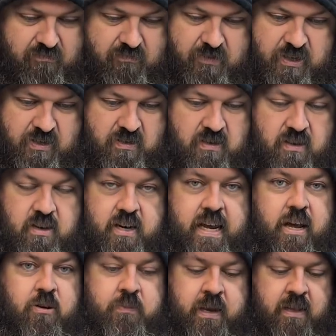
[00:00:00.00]
Just
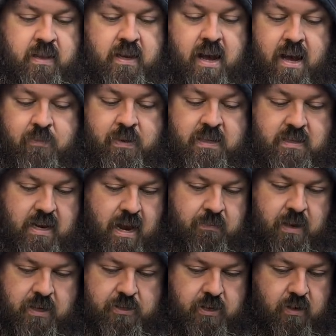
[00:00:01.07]
kill me in the comments. I'm
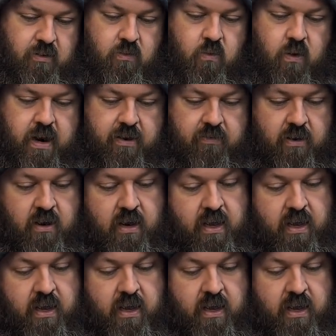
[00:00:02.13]
not sure. Whatever.